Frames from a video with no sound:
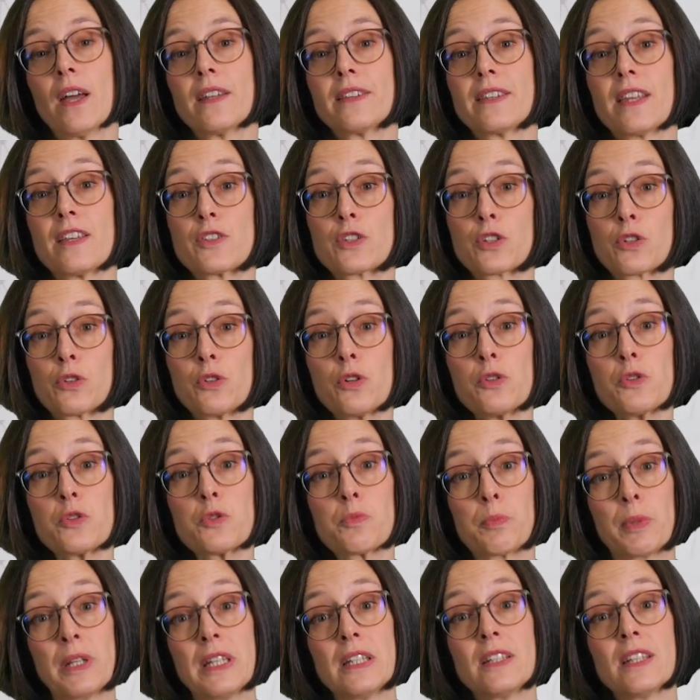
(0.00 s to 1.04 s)
The screw
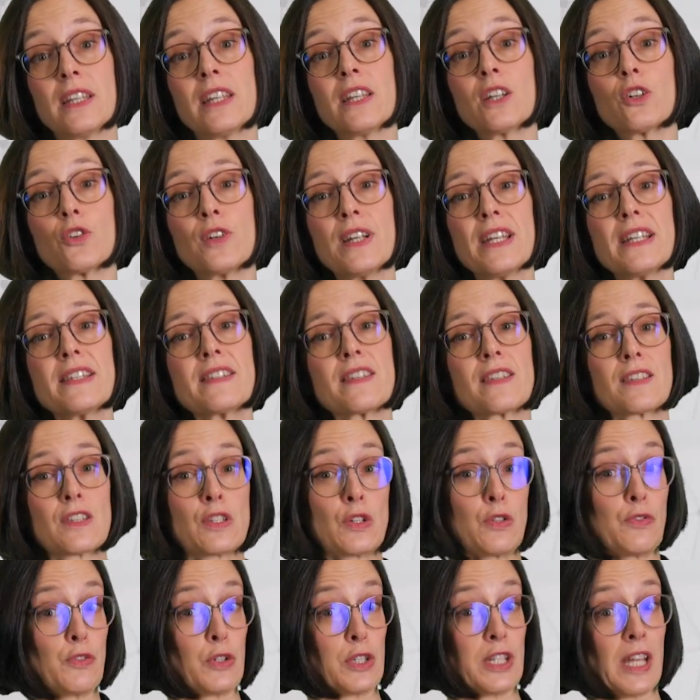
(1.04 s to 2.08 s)
speed increases
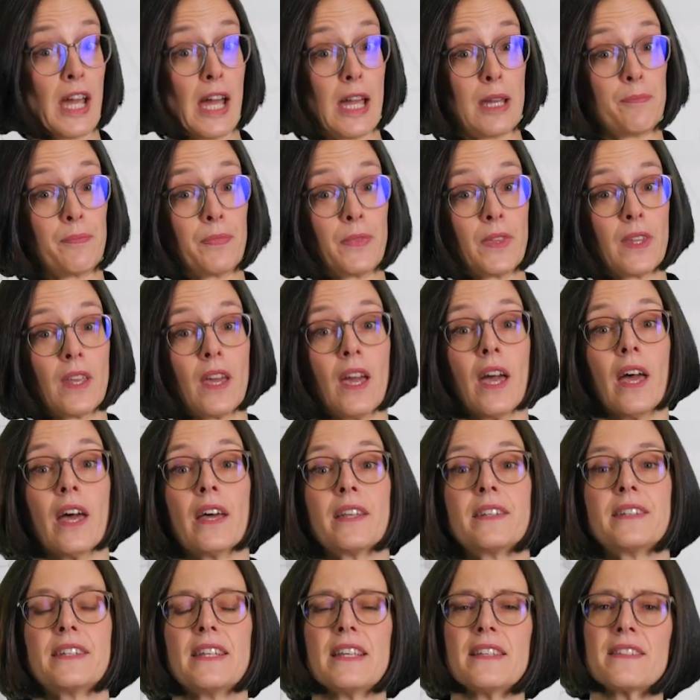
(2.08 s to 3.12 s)
over time.
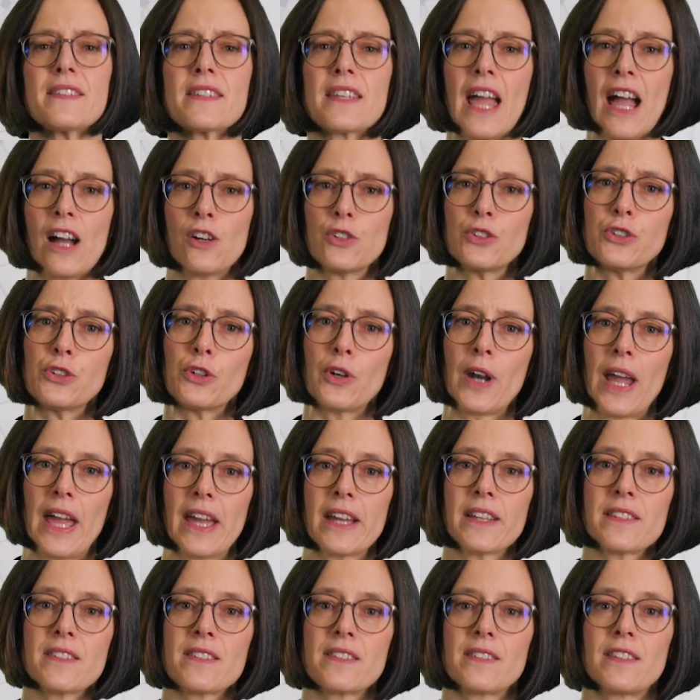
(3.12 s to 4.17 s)
This
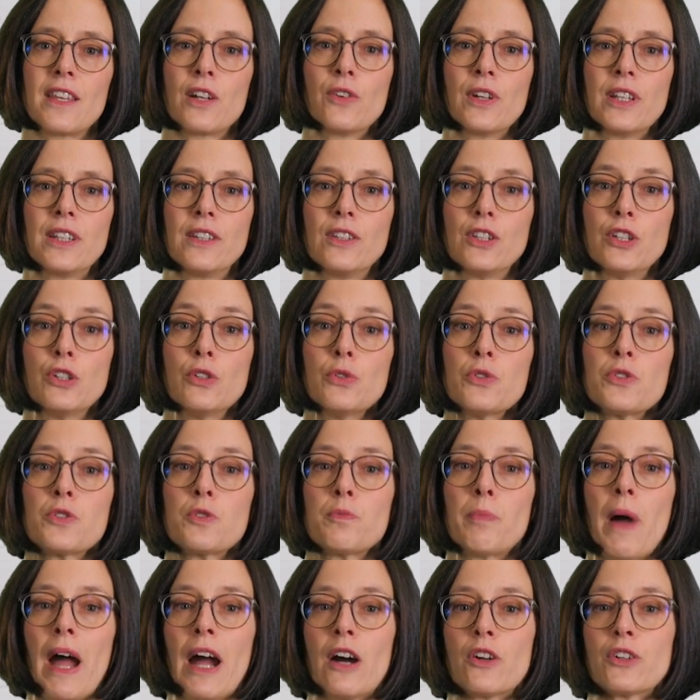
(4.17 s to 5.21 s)
counteracts the reduced
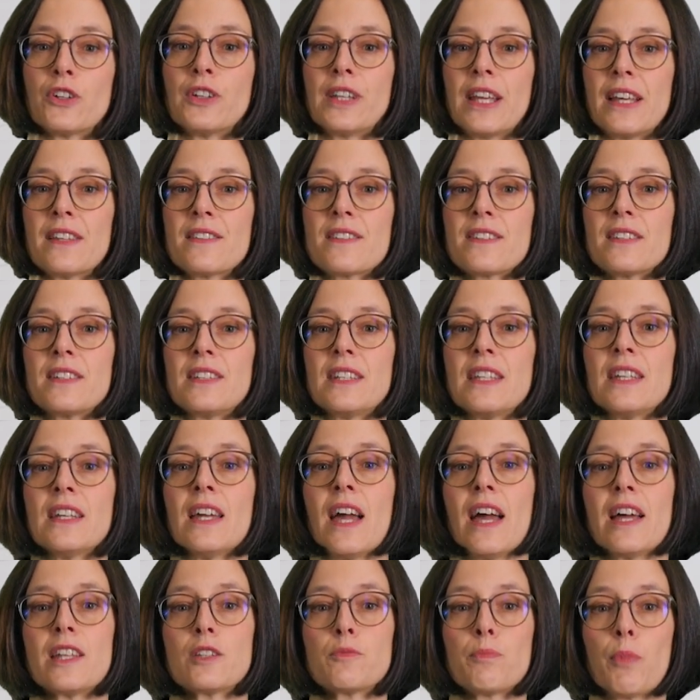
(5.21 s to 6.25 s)
powder density
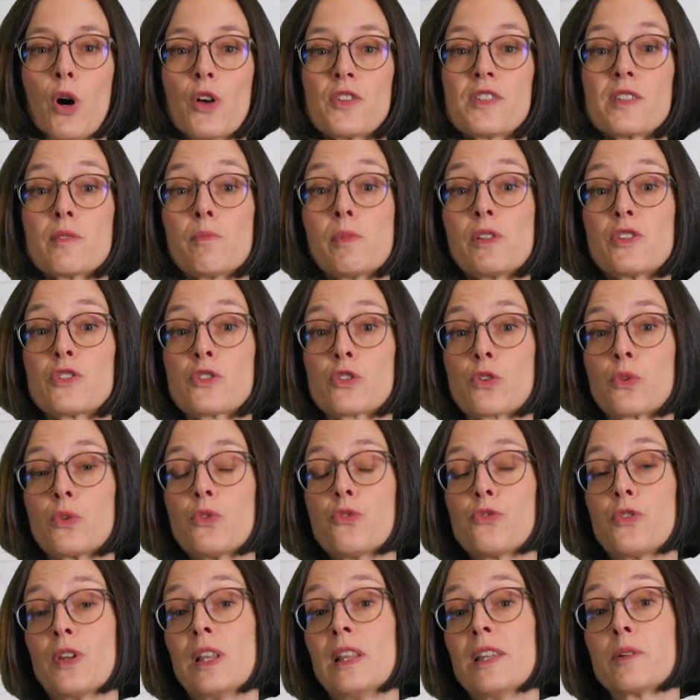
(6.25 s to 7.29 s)
and possible screw
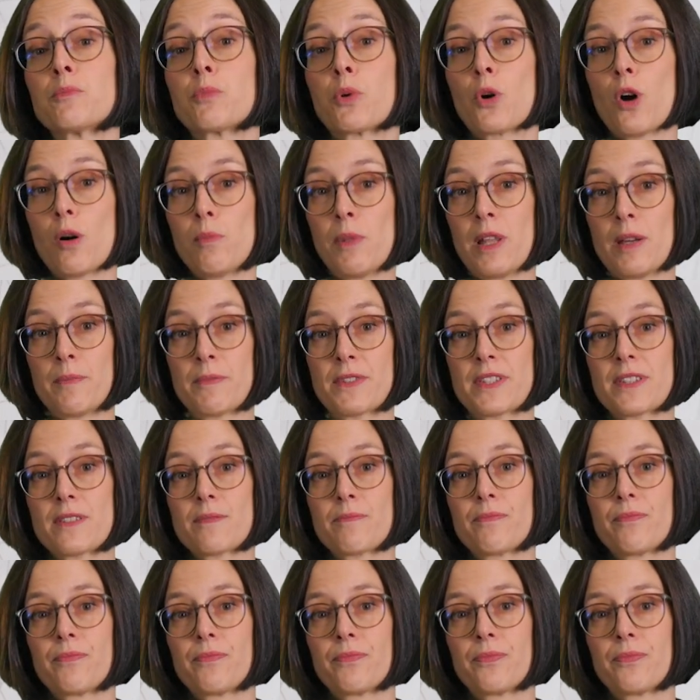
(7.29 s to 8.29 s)
filling problems.